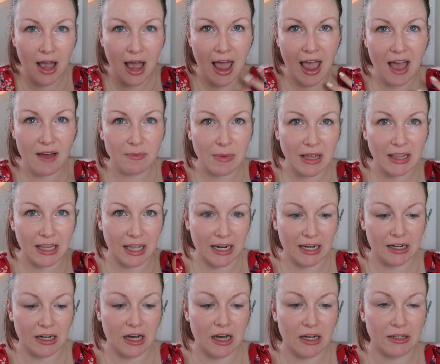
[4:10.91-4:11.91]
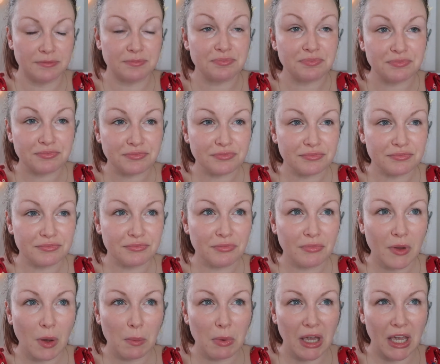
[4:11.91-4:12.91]
I have my light on,
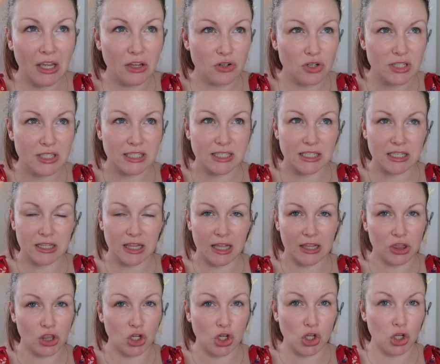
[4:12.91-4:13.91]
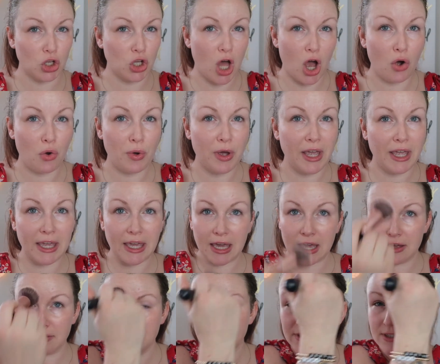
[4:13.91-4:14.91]
but can you just see like the glow it
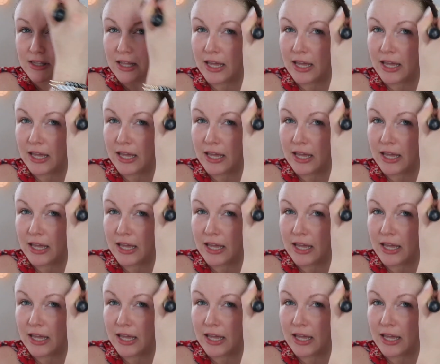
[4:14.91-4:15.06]
gives?